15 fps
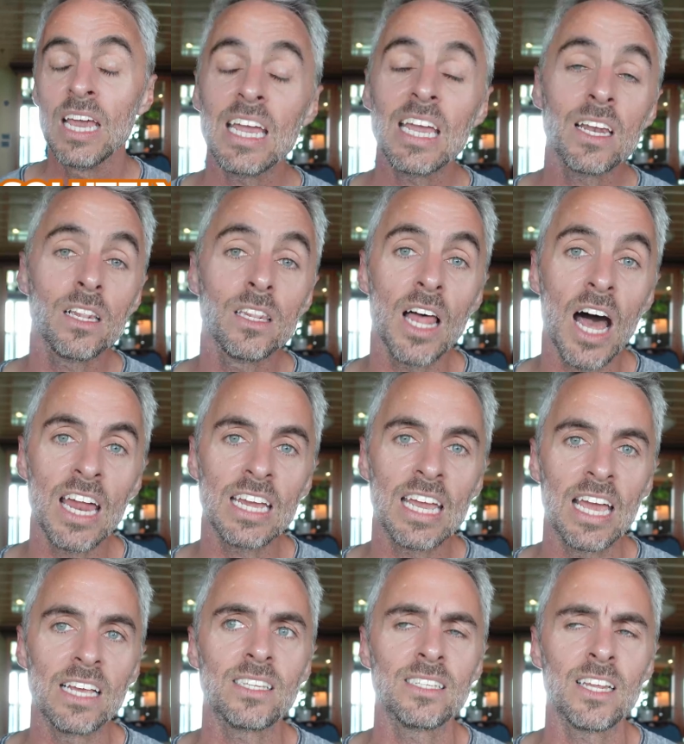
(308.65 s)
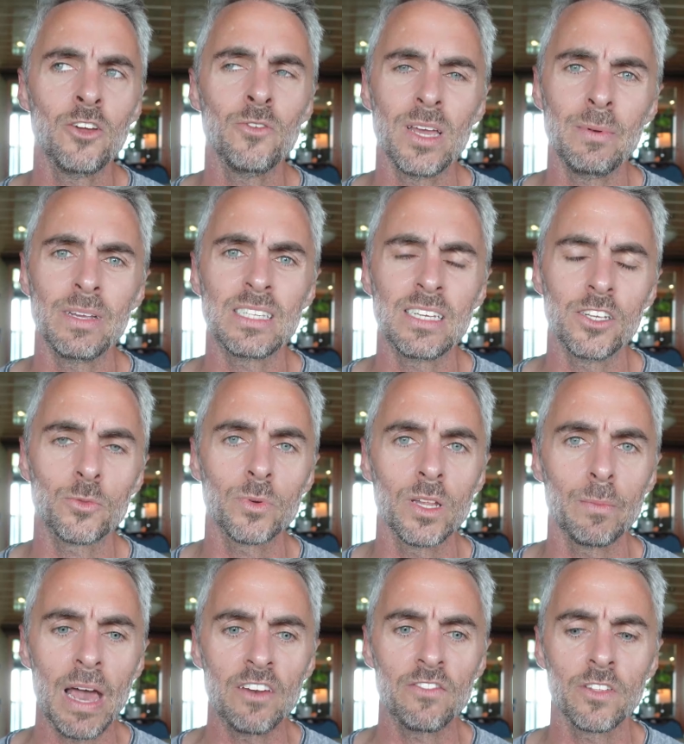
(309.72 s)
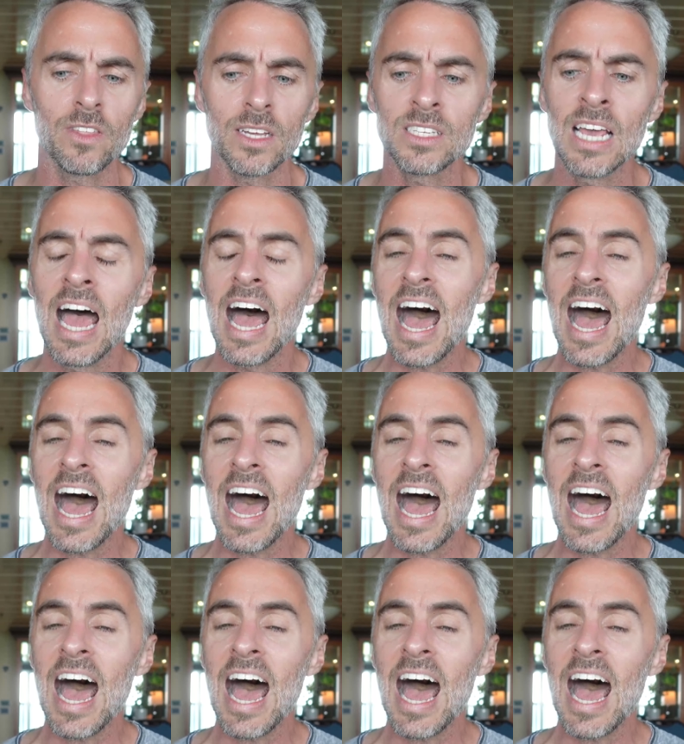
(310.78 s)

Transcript: In a lot of cases, I know MSC is really bad for this.